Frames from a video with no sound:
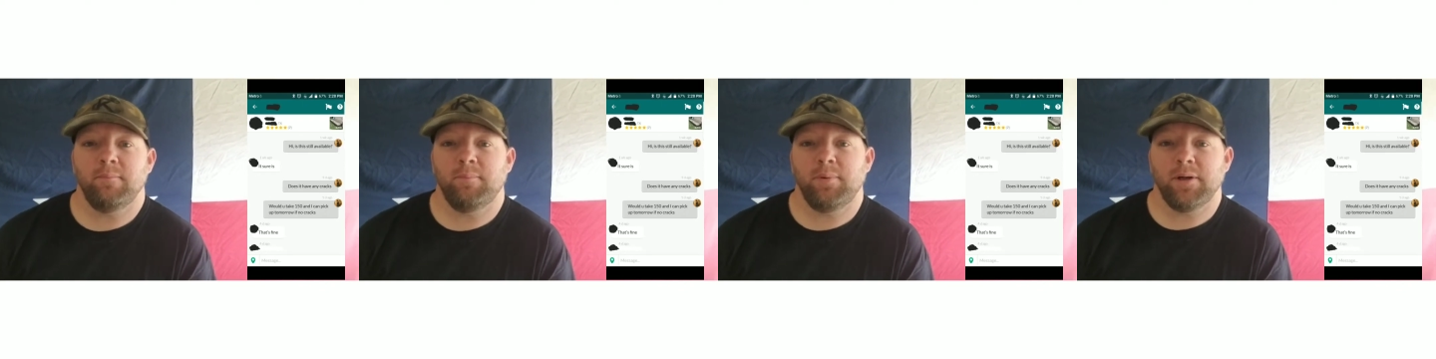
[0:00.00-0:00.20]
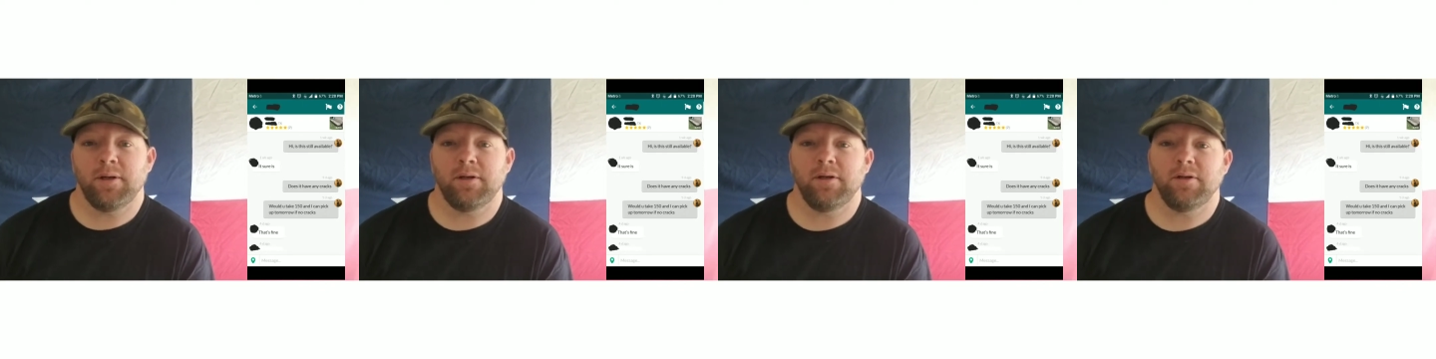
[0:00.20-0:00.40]

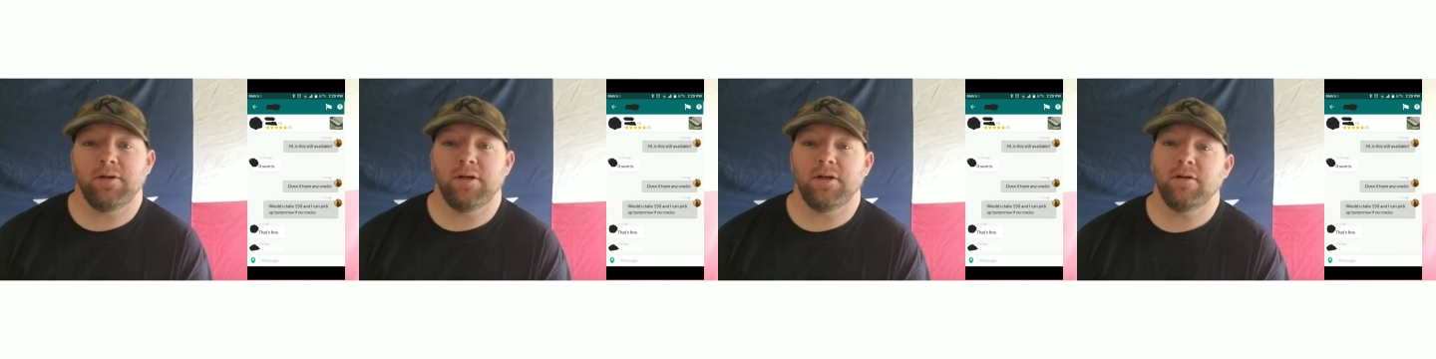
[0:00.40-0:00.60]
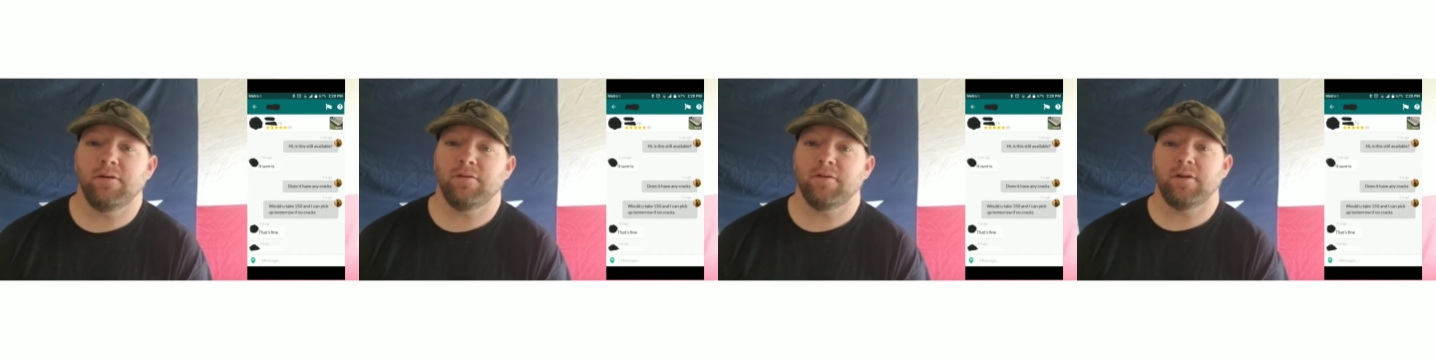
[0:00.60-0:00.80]
pretty good
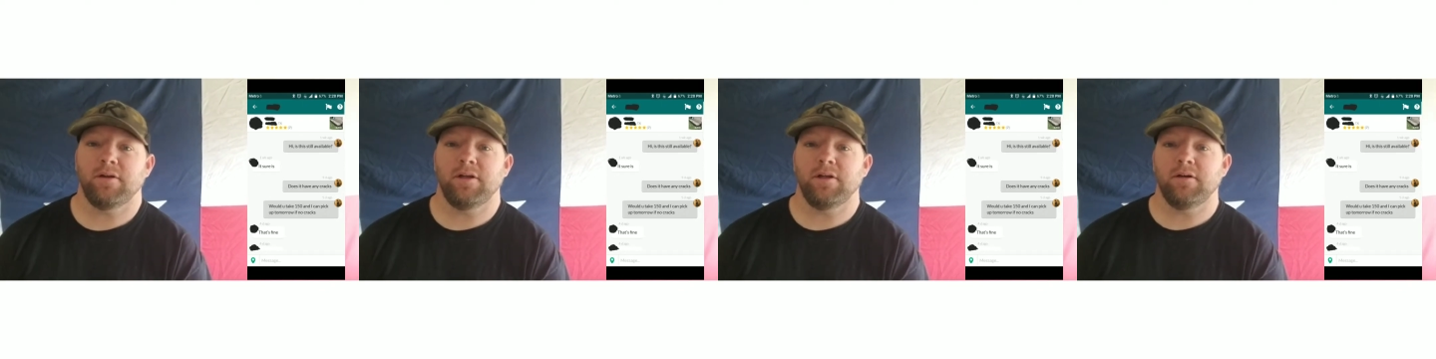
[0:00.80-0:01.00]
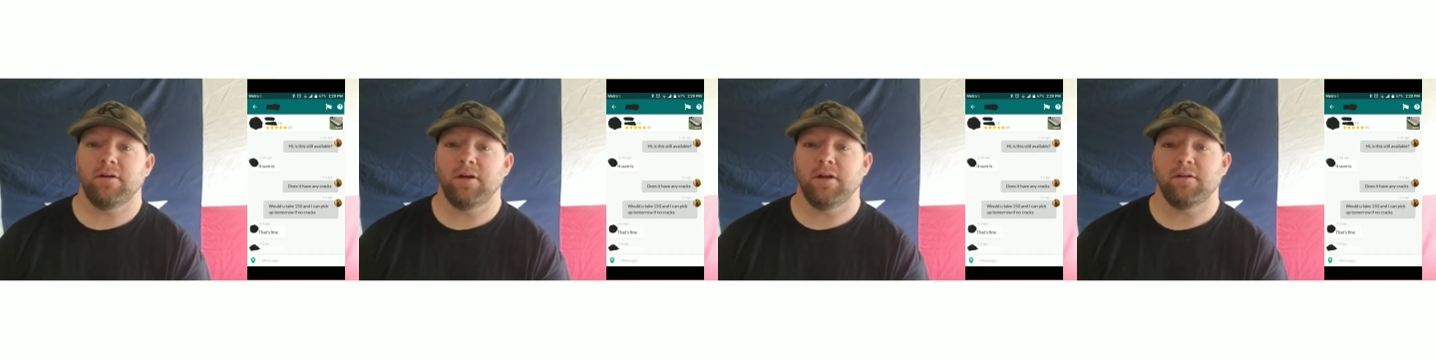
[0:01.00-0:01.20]
deals on the
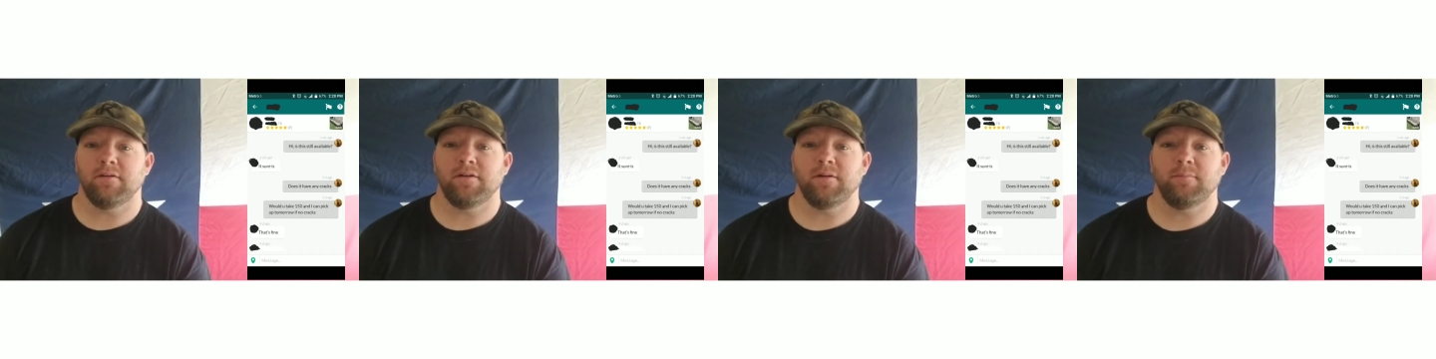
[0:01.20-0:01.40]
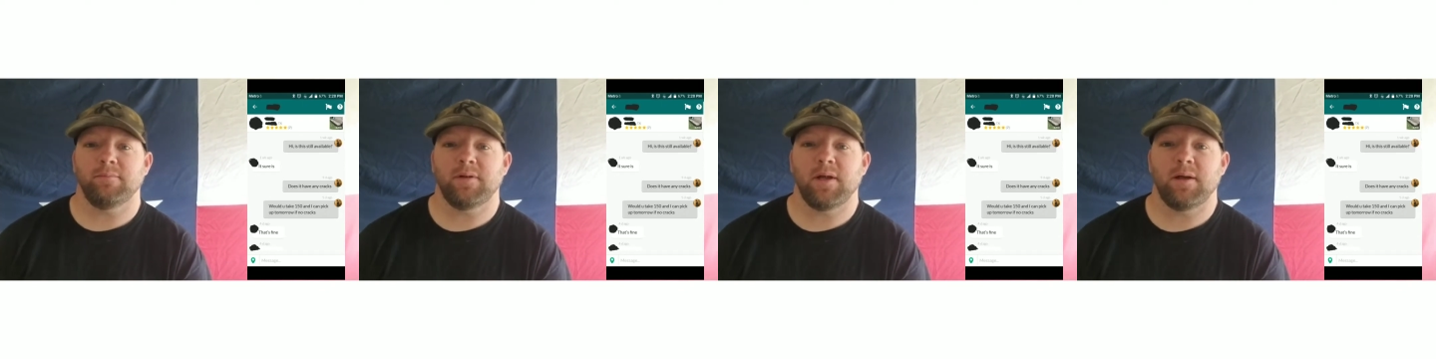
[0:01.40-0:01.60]
internet
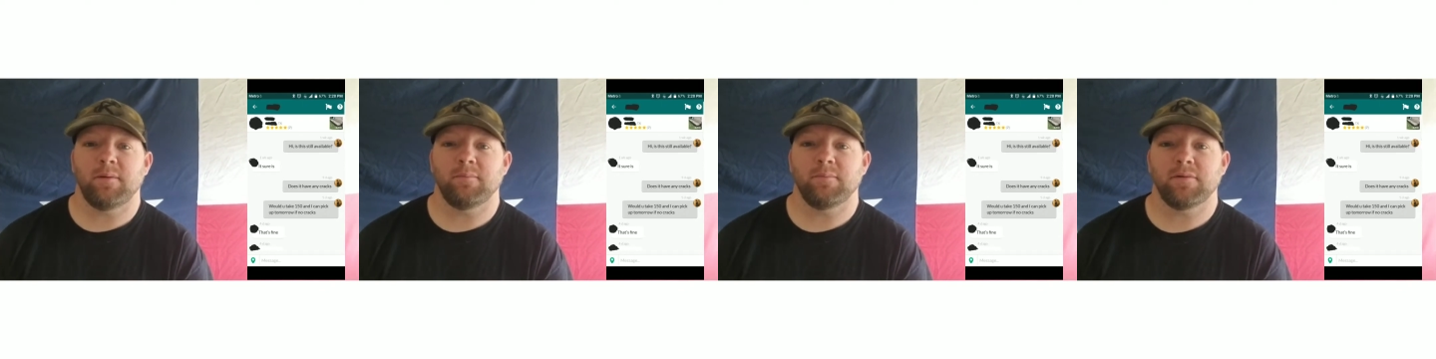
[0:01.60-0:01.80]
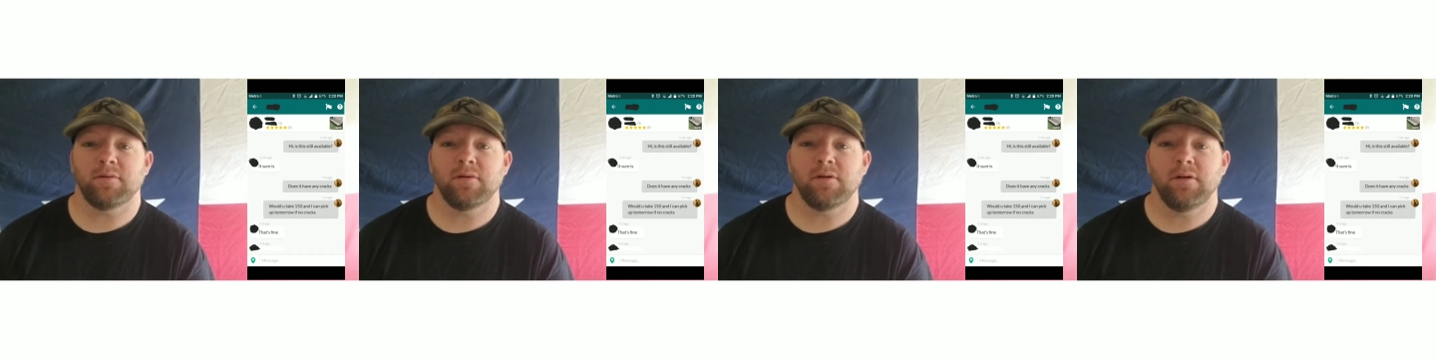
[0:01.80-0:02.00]

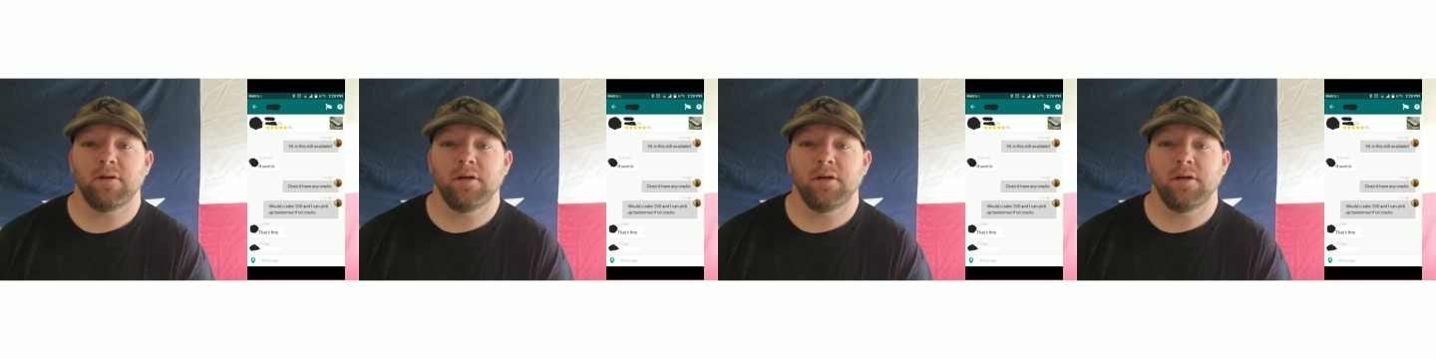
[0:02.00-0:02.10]
sometimes.